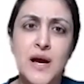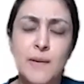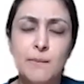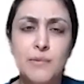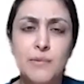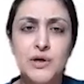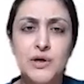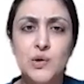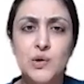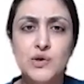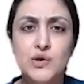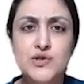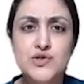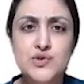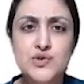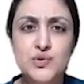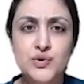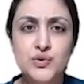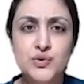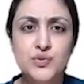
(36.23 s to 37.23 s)
but
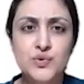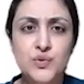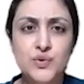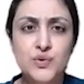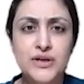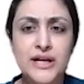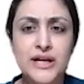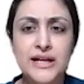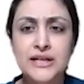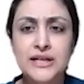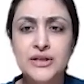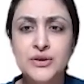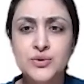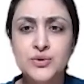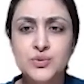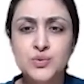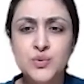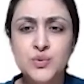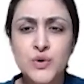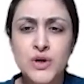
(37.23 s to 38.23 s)
also, you know, tell
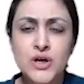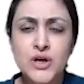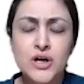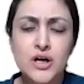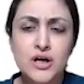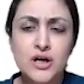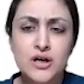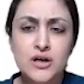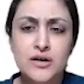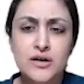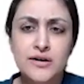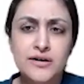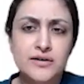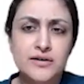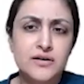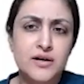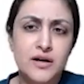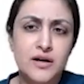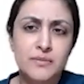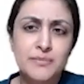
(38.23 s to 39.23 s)
you
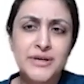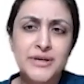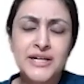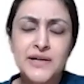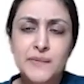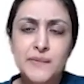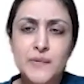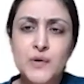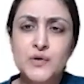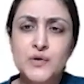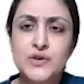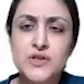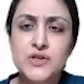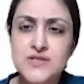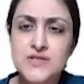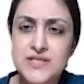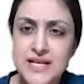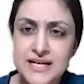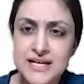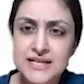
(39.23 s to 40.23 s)
uh, a bit about the
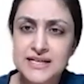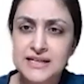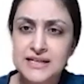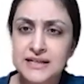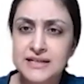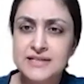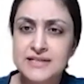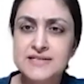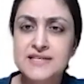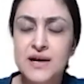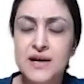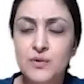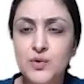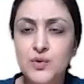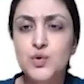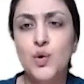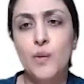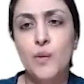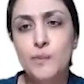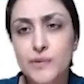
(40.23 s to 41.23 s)
settings, how
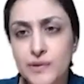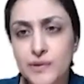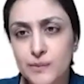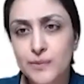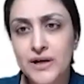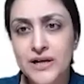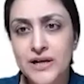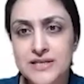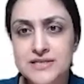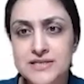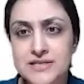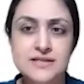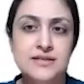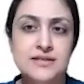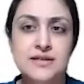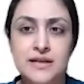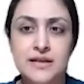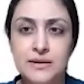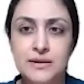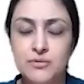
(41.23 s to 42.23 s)
to optimize
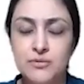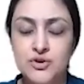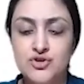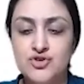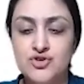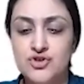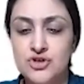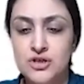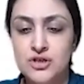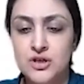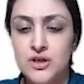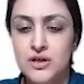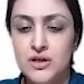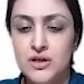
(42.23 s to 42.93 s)
the image.